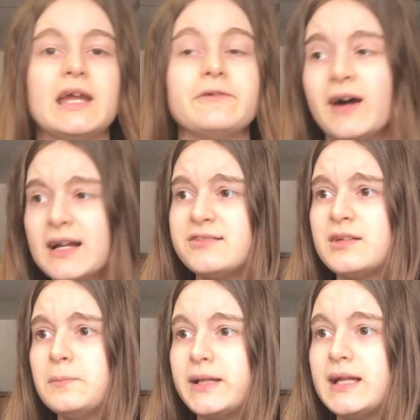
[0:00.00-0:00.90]
If I'd
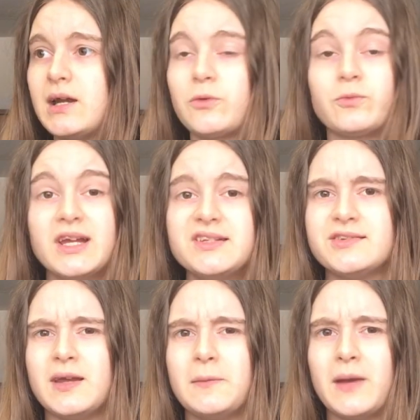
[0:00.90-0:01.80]
simply erased
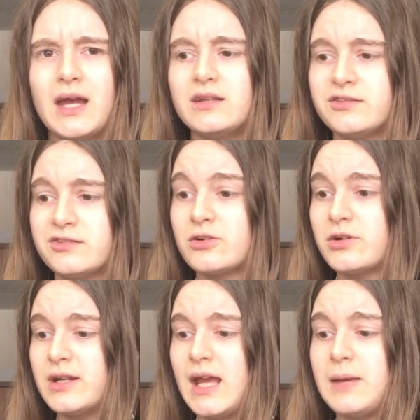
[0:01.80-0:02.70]
him and
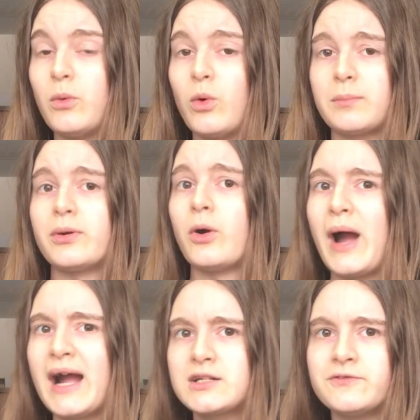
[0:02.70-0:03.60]
inserted a more
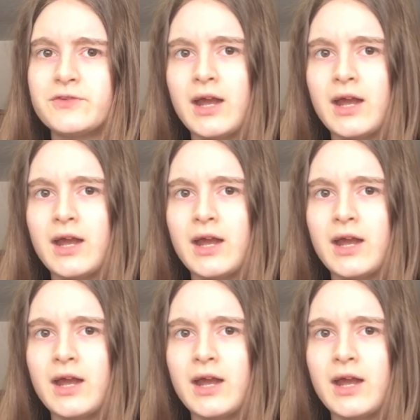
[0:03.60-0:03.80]
proactive